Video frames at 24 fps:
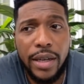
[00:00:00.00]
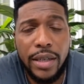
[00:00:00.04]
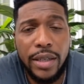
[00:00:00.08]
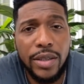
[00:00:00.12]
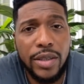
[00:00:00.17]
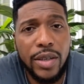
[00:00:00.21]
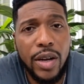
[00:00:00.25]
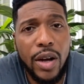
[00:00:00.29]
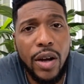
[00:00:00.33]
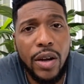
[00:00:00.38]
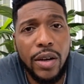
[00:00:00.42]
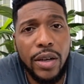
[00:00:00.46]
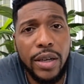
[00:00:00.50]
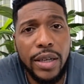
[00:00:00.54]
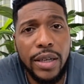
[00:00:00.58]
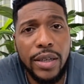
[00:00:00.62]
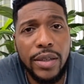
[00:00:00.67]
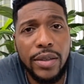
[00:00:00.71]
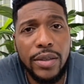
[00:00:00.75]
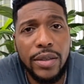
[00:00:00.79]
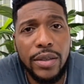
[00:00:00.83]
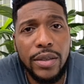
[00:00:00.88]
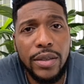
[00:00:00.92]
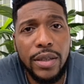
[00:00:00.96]
his
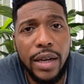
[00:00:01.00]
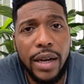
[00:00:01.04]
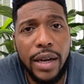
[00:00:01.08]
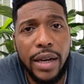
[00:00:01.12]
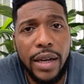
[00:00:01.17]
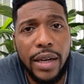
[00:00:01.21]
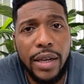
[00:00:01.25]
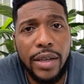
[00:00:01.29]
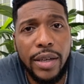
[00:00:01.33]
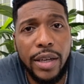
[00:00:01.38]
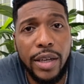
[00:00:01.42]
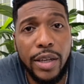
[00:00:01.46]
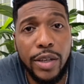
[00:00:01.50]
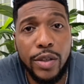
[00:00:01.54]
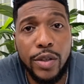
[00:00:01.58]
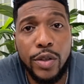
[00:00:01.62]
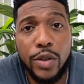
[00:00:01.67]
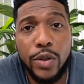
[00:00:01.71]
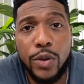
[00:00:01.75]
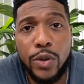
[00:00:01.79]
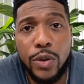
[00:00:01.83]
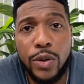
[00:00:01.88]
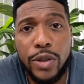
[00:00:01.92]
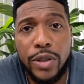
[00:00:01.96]
colleagues had
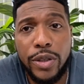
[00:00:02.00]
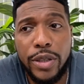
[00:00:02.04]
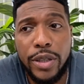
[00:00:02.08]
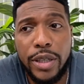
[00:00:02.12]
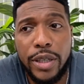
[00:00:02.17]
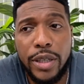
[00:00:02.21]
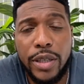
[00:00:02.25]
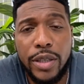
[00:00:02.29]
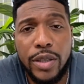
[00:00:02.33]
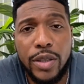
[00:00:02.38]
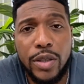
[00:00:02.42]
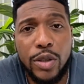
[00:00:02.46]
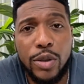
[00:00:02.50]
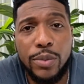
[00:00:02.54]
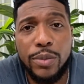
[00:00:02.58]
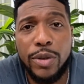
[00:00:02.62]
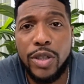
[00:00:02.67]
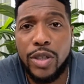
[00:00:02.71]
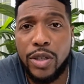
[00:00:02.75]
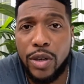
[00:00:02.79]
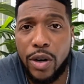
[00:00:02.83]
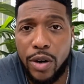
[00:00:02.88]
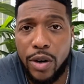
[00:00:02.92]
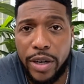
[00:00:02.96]
endured so
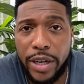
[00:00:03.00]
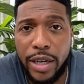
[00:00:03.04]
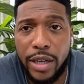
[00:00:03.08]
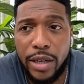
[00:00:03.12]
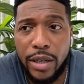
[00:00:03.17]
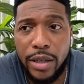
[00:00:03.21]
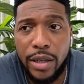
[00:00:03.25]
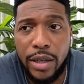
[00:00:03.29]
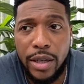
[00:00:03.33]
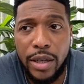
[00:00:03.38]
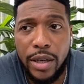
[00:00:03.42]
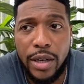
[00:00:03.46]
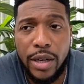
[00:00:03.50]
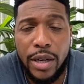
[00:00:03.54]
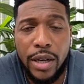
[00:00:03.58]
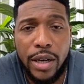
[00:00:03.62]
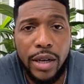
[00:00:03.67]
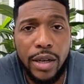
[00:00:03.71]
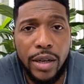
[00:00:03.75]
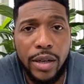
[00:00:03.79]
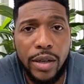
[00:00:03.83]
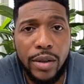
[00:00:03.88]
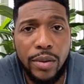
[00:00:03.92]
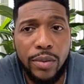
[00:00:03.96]
much heartache.
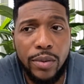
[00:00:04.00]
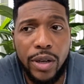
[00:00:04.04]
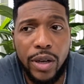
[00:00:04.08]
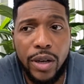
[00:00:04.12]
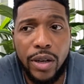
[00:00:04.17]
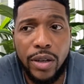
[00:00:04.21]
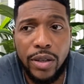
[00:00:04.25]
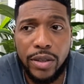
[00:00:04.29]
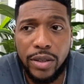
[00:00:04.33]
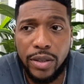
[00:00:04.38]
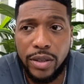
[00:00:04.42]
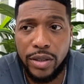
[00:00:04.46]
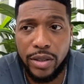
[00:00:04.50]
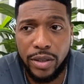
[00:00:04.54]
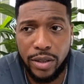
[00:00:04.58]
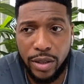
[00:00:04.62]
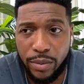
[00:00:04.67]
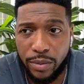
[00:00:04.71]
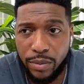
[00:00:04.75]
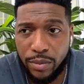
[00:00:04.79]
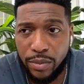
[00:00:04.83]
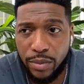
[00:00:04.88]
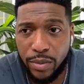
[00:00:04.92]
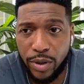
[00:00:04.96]
We lost
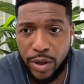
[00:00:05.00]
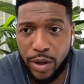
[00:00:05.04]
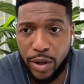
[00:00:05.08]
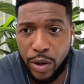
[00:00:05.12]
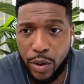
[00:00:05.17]
some